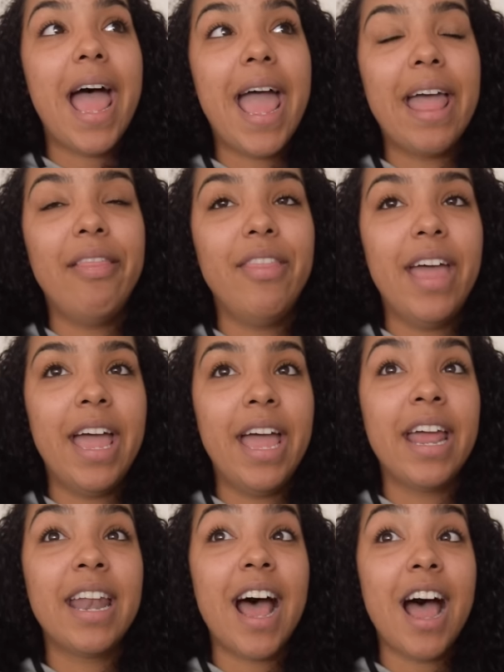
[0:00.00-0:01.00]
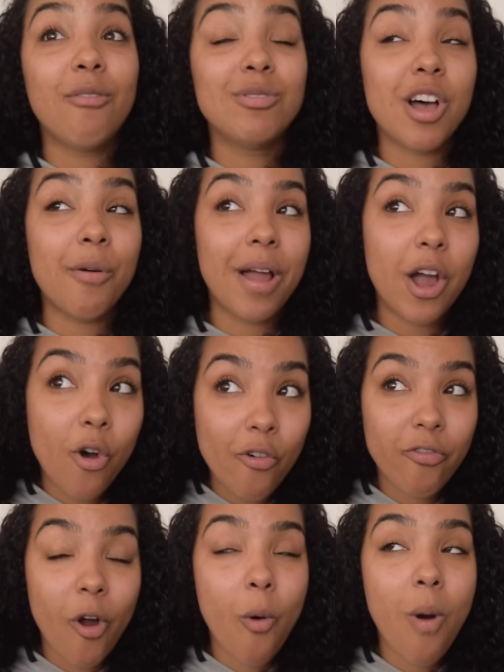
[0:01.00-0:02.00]
and then I was on my
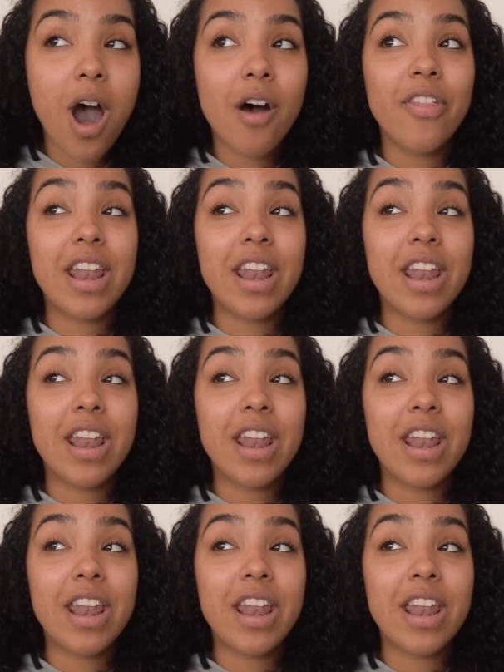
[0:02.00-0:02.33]
own for a while.